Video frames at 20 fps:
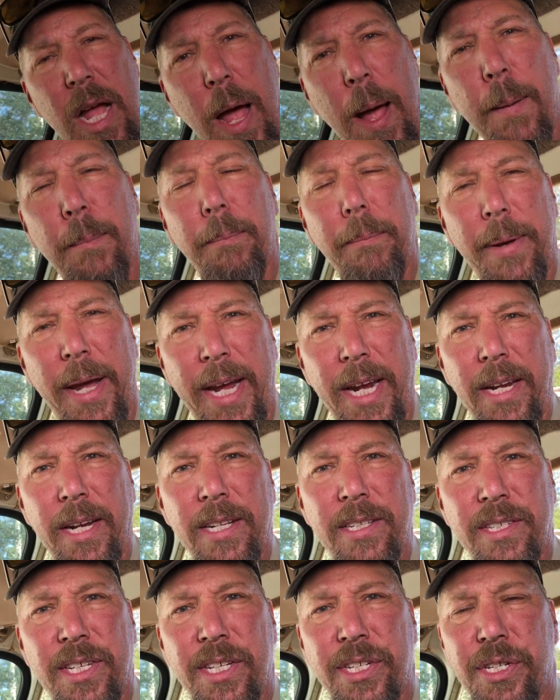
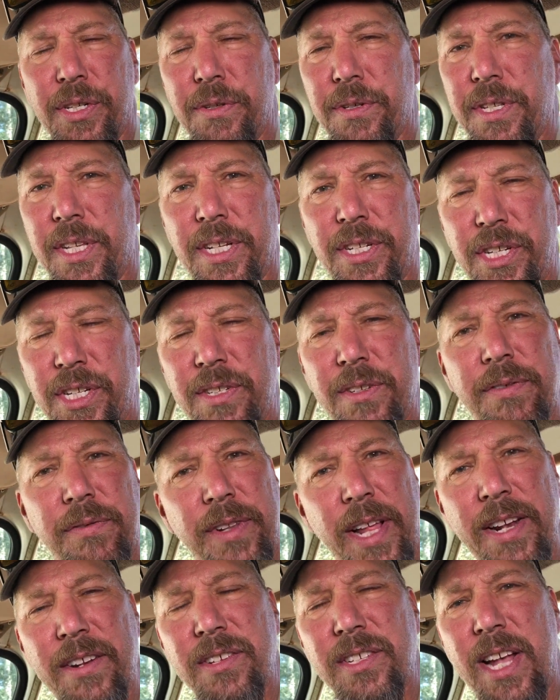Maintenance issues that
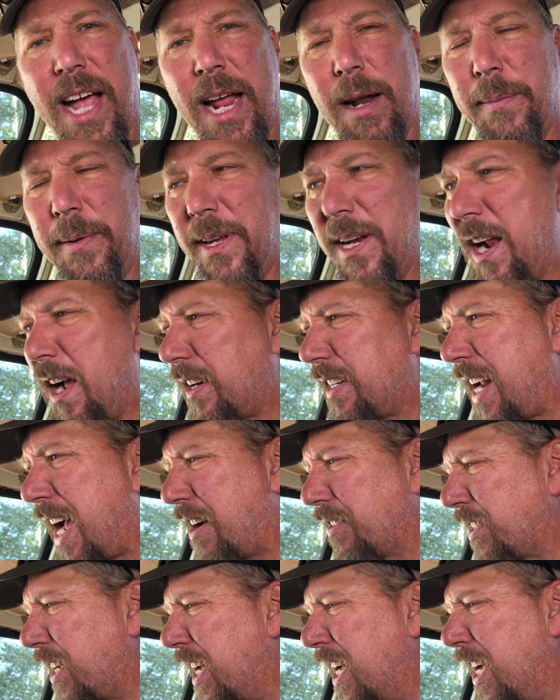they just got to be knocked
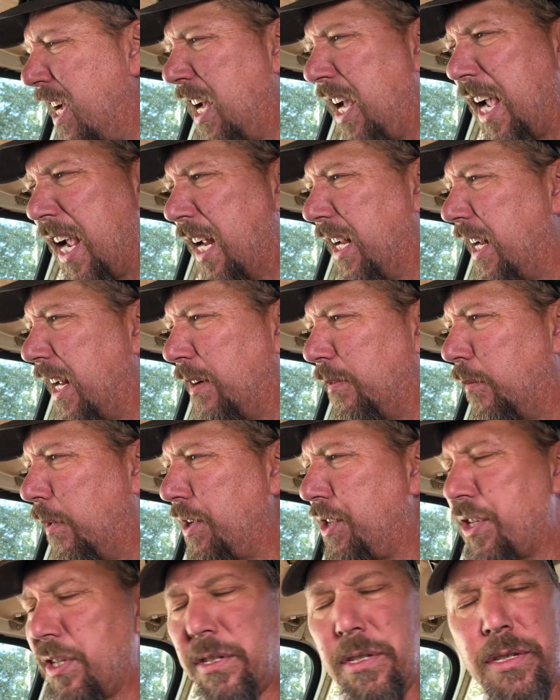out. And then once you